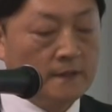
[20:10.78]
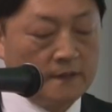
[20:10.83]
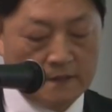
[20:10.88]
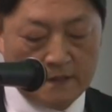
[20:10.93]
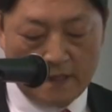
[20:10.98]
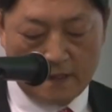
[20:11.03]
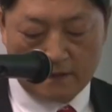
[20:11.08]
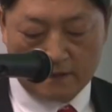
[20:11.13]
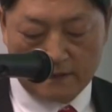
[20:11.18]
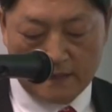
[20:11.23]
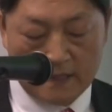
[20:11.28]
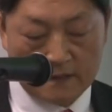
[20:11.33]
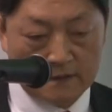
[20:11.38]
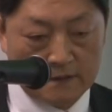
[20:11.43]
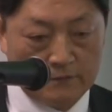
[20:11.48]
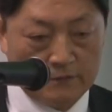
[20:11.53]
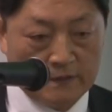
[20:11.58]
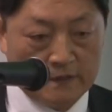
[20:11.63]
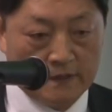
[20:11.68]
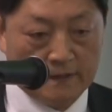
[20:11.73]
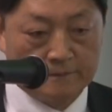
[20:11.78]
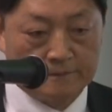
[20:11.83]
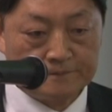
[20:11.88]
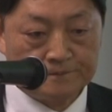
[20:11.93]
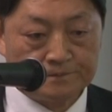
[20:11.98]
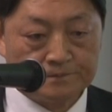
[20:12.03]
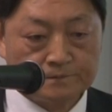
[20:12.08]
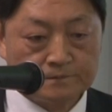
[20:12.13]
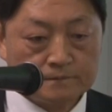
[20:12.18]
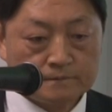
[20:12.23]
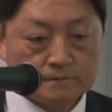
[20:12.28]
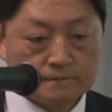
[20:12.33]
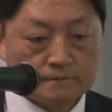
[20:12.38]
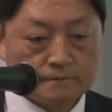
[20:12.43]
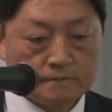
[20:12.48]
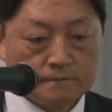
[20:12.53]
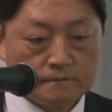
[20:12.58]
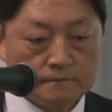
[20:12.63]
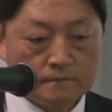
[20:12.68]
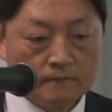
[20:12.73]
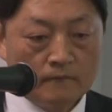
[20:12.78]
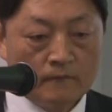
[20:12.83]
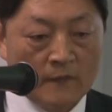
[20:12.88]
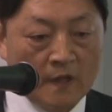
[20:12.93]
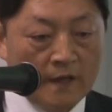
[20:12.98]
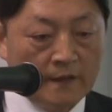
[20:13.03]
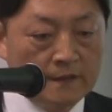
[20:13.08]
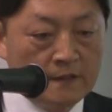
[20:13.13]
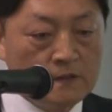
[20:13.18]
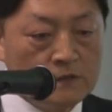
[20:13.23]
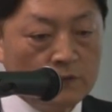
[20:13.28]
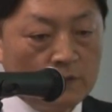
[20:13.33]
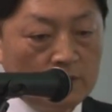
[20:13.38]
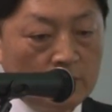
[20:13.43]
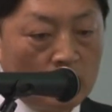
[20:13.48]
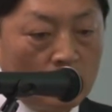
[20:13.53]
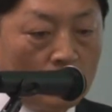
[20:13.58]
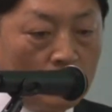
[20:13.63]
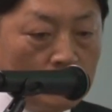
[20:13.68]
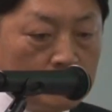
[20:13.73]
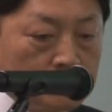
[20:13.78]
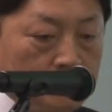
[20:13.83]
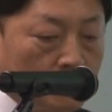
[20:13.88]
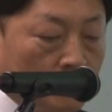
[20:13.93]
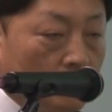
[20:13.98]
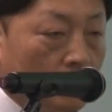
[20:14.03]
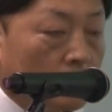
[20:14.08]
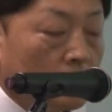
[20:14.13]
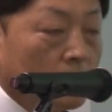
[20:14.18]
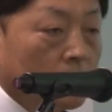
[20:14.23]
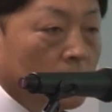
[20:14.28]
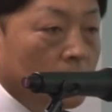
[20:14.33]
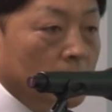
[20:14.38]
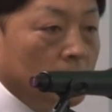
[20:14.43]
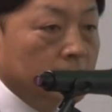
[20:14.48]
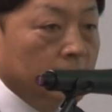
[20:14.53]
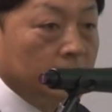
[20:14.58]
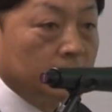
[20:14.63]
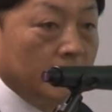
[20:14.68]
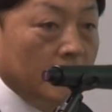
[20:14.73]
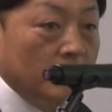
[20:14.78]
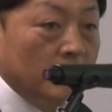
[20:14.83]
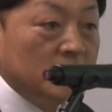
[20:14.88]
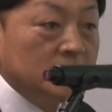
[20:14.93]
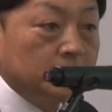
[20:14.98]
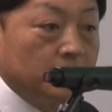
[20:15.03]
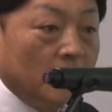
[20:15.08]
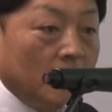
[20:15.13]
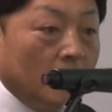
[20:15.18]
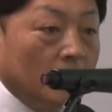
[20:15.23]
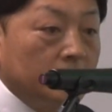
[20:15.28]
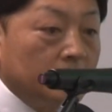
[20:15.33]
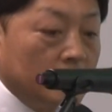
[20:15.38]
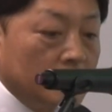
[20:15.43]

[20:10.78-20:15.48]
they conducted with it. And this one also, the damage part,